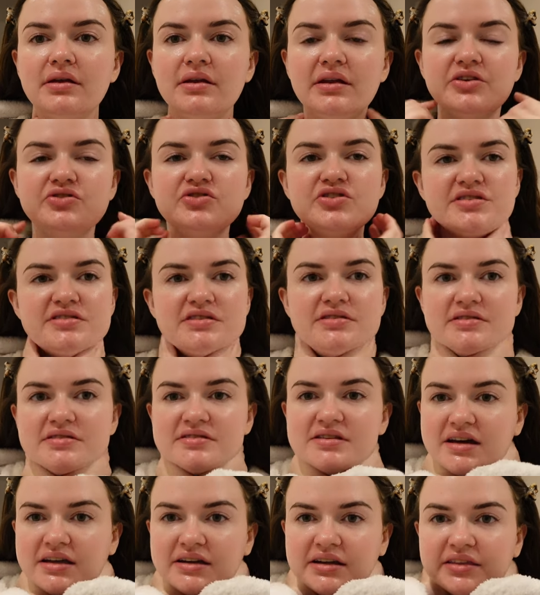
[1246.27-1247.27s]
Literally since
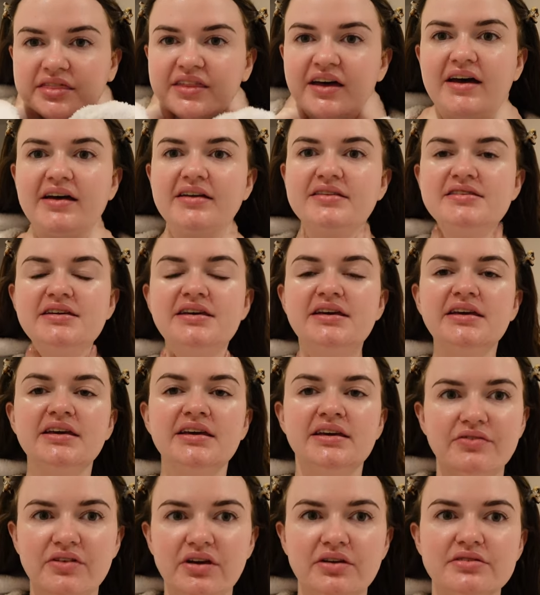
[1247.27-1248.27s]
turning 30,
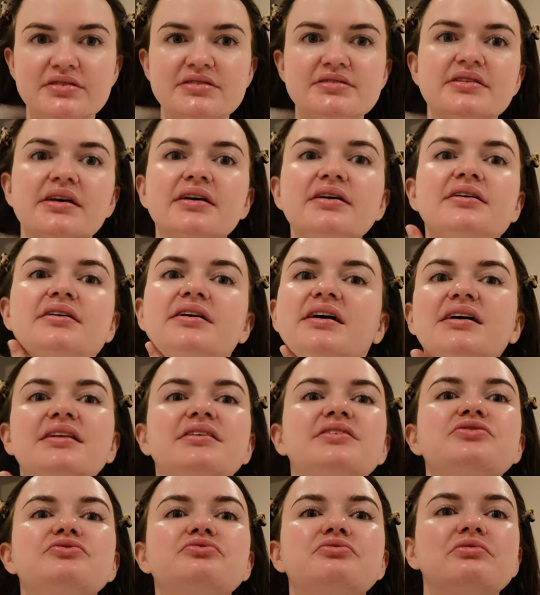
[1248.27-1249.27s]
I've noticed it and
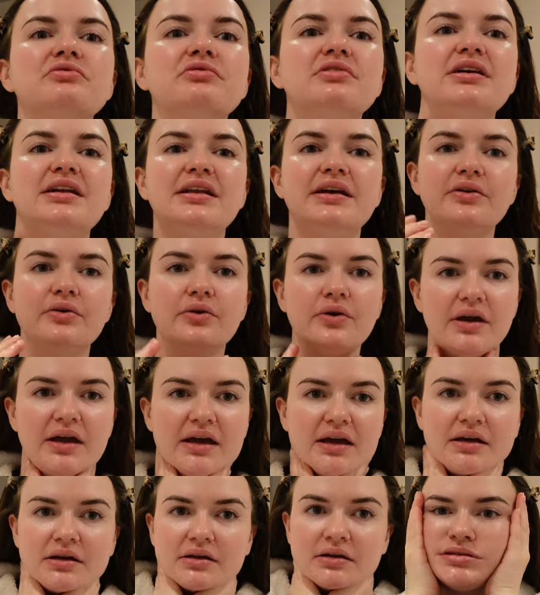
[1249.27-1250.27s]
it's really
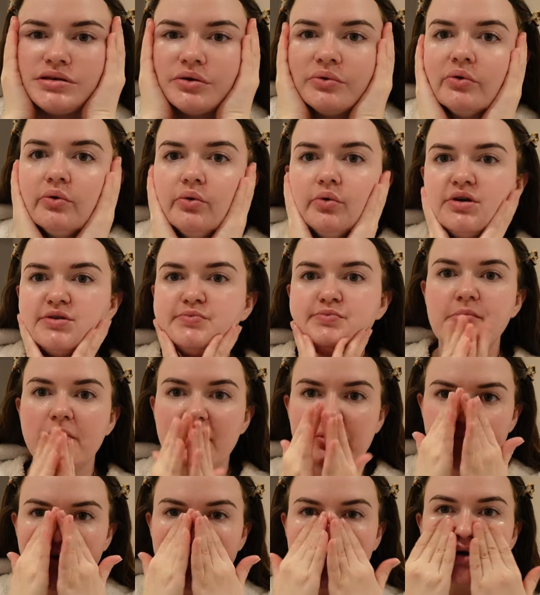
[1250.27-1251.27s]
annoying. So I always put
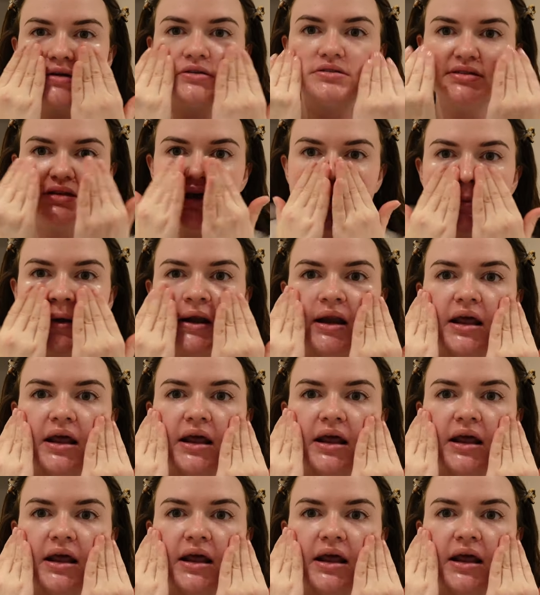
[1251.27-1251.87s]
my products down my